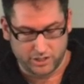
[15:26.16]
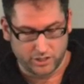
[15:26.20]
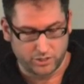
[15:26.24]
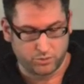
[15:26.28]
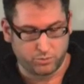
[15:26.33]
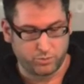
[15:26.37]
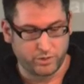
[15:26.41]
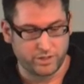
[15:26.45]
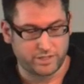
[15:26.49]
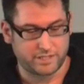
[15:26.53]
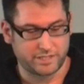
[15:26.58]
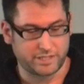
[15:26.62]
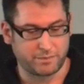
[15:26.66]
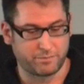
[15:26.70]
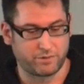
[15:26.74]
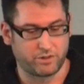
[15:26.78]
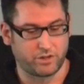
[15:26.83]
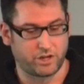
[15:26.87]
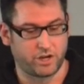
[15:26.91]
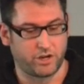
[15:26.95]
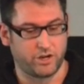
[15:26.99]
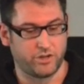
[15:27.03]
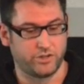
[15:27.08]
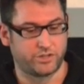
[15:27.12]
just with some of
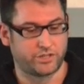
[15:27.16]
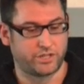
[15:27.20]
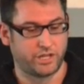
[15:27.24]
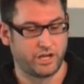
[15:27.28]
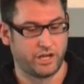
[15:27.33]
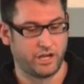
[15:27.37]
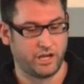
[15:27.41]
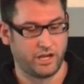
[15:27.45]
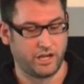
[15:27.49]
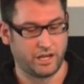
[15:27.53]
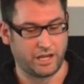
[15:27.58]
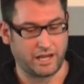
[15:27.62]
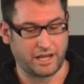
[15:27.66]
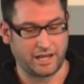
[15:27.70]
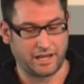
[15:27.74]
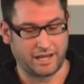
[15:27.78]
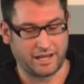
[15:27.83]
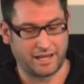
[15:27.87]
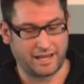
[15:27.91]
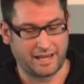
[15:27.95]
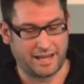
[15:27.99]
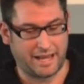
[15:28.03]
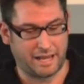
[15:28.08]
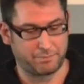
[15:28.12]
those
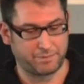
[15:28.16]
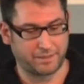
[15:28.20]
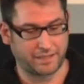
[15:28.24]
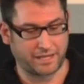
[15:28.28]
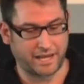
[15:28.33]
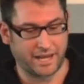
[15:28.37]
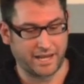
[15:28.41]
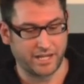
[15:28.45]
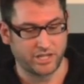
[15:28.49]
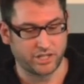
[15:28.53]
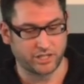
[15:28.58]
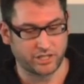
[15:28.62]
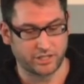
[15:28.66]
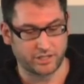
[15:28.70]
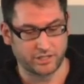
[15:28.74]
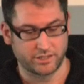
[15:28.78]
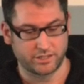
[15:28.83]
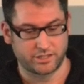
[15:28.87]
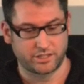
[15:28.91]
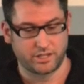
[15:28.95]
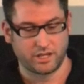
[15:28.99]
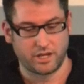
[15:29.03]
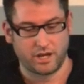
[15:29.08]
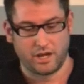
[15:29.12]

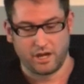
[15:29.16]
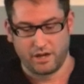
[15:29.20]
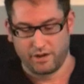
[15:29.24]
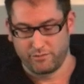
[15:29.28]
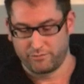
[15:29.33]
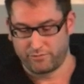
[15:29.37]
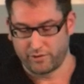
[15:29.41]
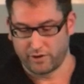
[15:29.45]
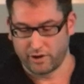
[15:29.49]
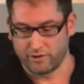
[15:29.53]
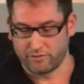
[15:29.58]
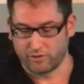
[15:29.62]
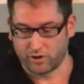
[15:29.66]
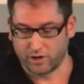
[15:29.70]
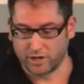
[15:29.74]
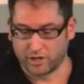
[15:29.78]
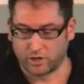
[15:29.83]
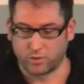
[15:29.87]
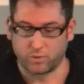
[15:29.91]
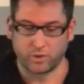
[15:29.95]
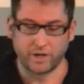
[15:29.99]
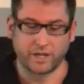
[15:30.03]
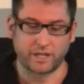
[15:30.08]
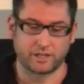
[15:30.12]
applications, very, very
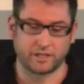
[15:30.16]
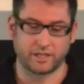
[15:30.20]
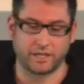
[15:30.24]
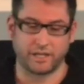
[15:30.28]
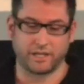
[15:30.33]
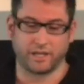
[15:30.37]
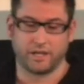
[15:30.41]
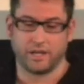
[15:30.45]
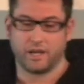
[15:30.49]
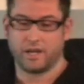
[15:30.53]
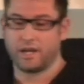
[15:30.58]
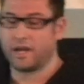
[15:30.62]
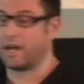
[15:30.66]
quickly,